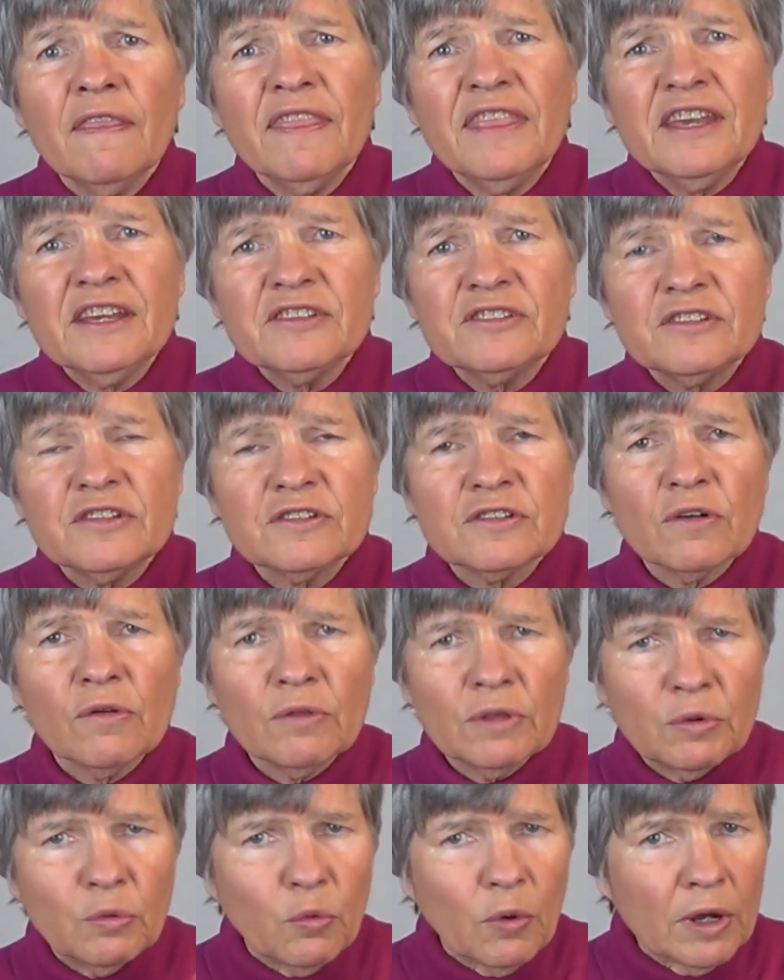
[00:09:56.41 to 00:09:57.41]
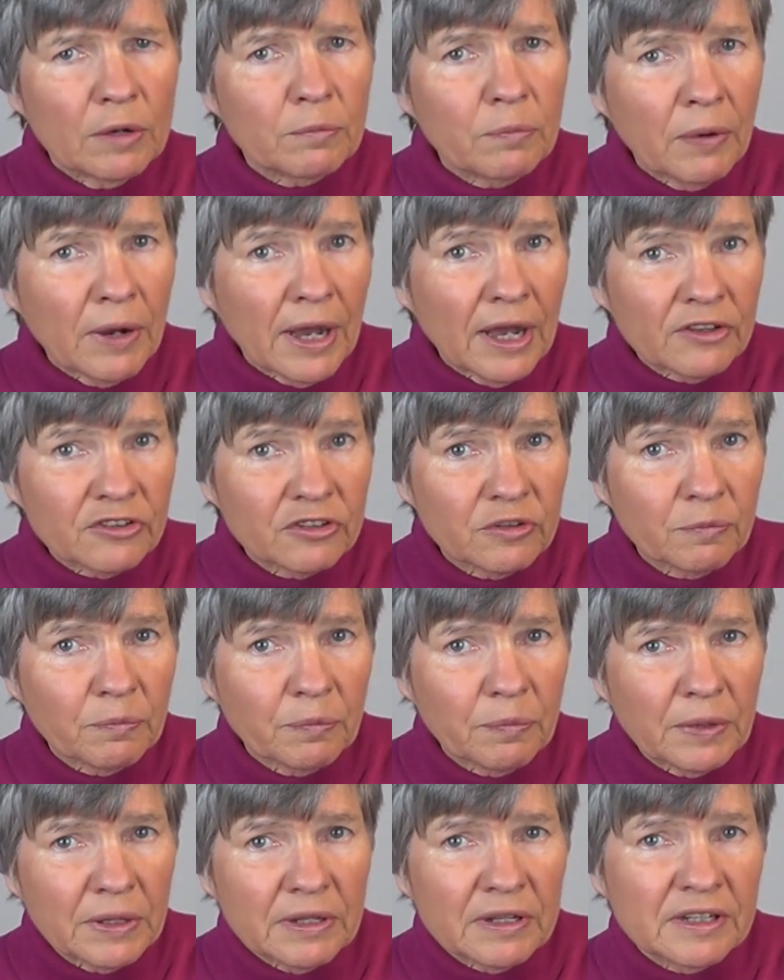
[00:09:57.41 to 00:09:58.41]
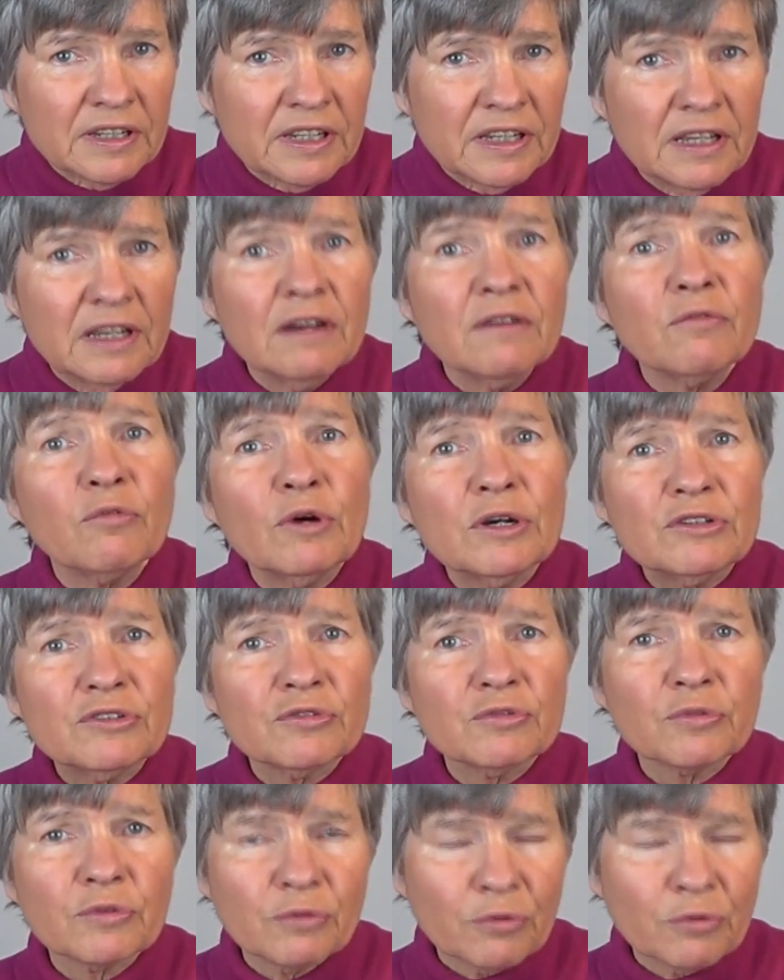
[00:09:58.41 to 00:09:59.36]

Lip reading: this is only one possibility of what's